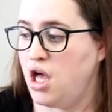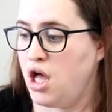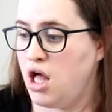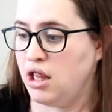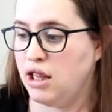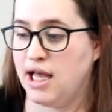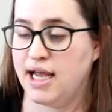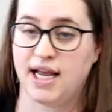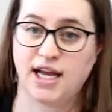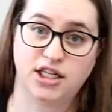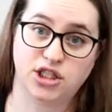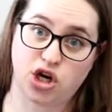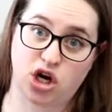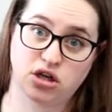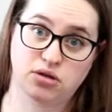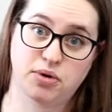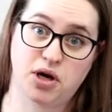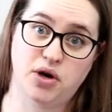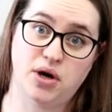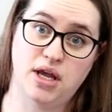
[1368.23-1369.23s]
like I
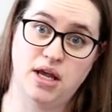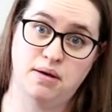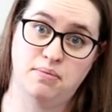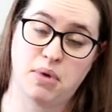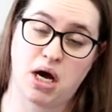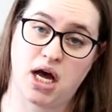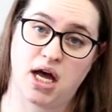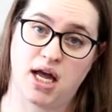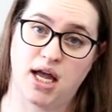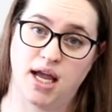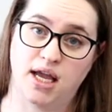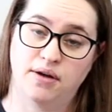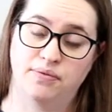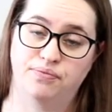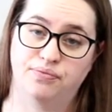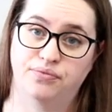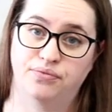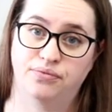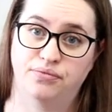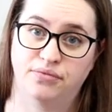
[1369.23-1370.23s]
talked about in my
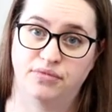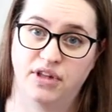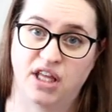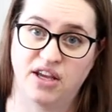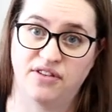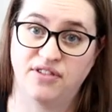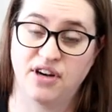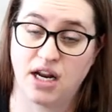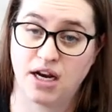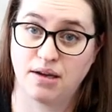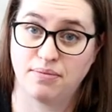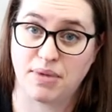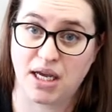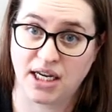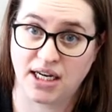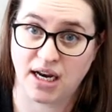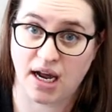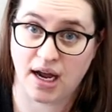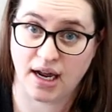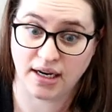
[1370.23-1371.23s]
gift knitting
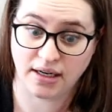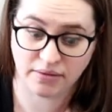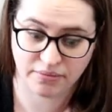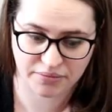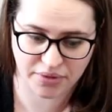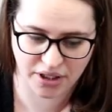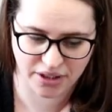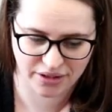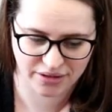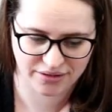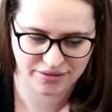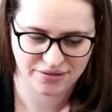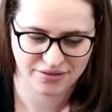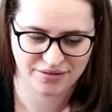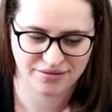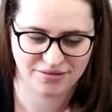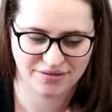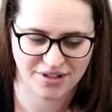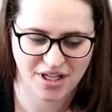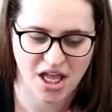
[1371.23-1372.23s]
make 9,
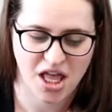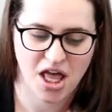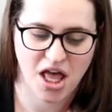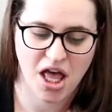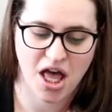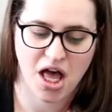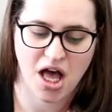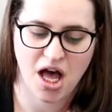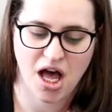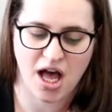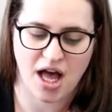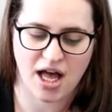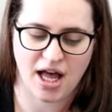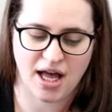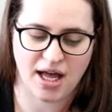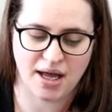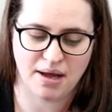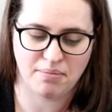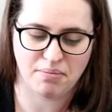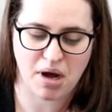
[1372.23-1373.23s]

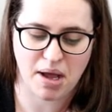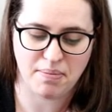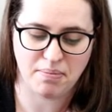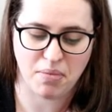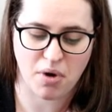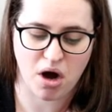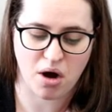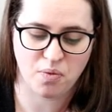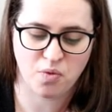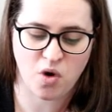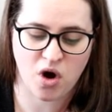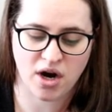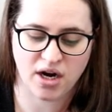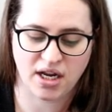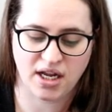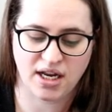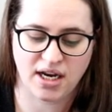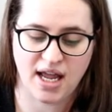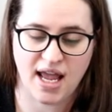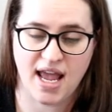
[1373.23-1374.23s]
my mom
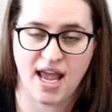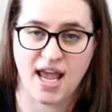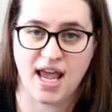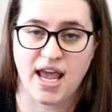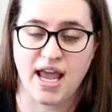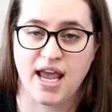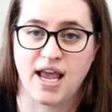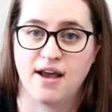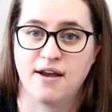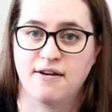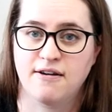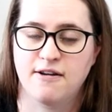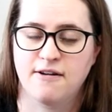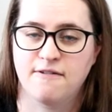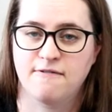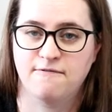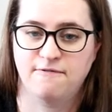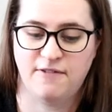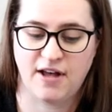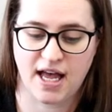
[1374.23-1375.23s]
wanted a
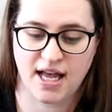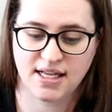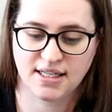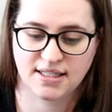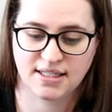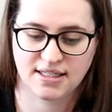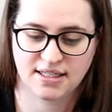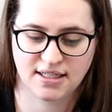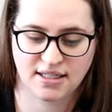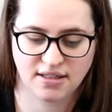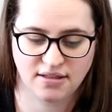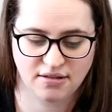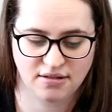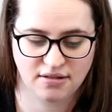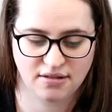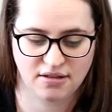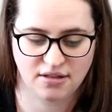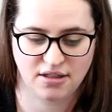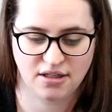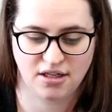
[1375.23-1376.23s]
vest
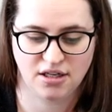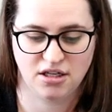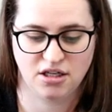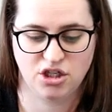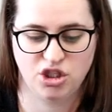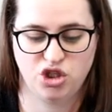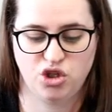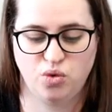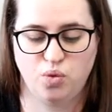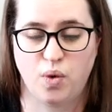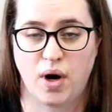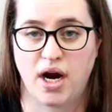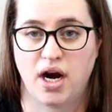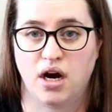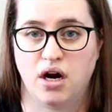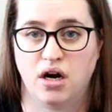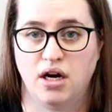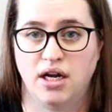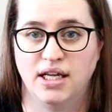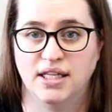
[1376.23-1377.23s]
to
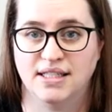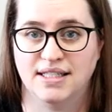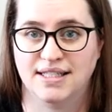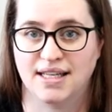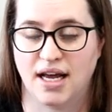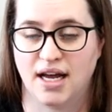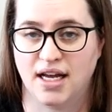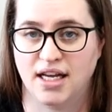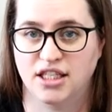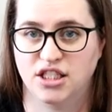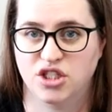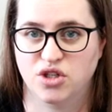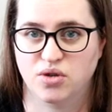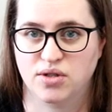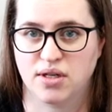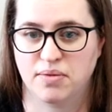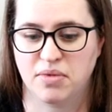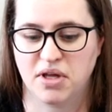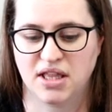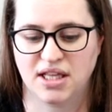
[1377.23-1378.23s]
wear inside. So
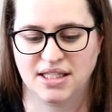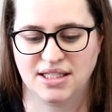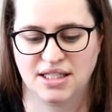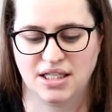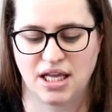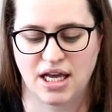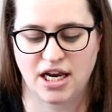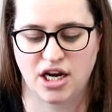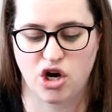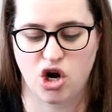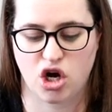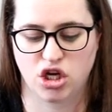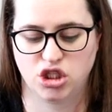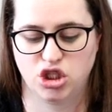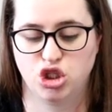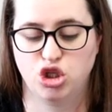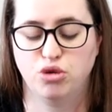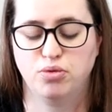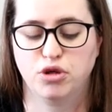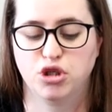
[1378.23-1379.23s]
something that's like not
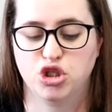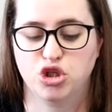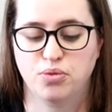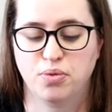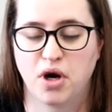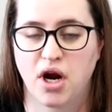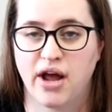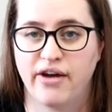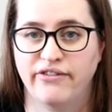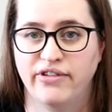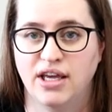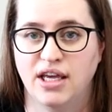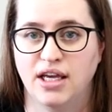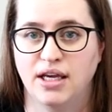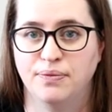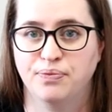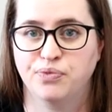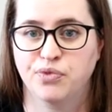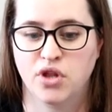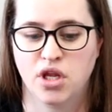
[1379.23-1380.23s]
super, super
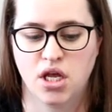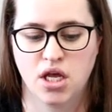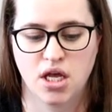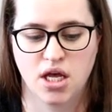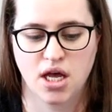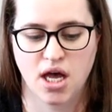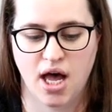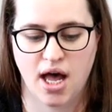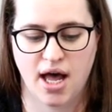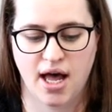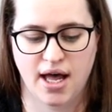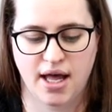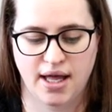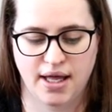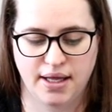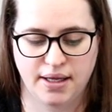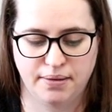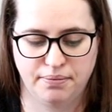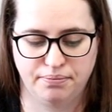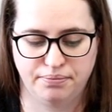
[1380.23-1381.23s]
heavy,
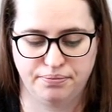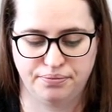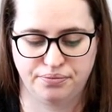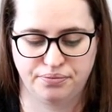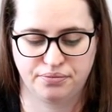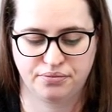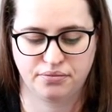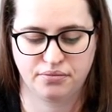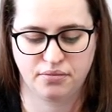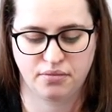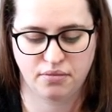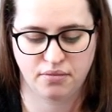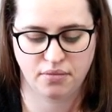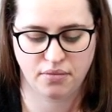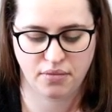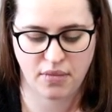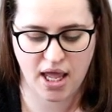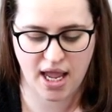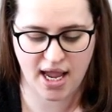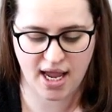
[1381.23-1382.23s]
and
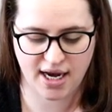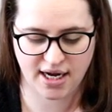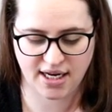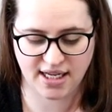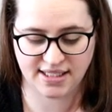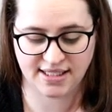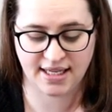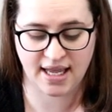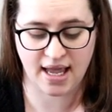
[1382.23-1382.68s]
is